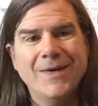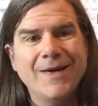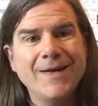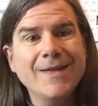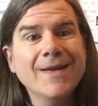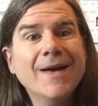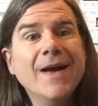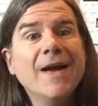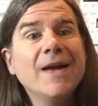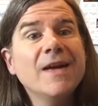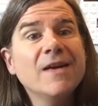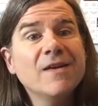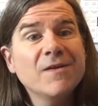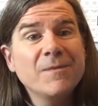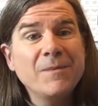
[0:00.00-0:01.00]
Well,
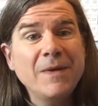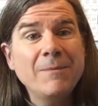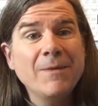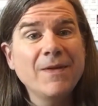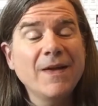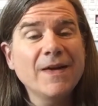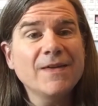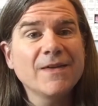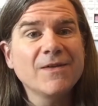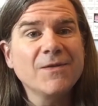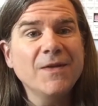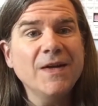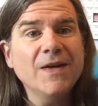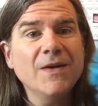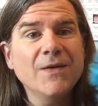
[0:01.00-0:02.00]
if people like this
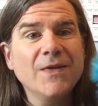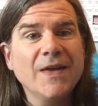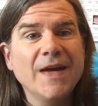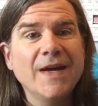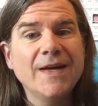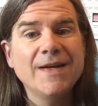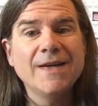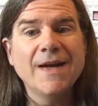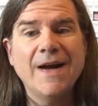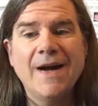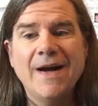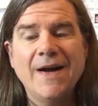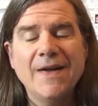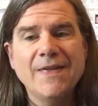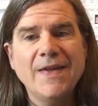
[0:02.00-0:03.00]
video, then
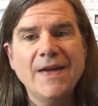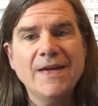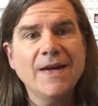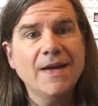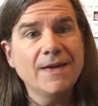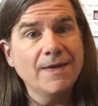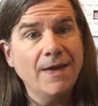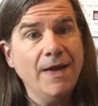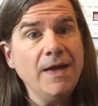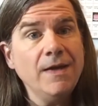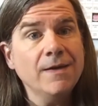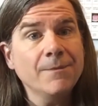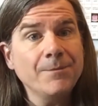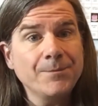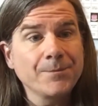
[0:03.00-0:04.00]
they can
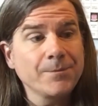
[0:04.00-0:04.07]
like.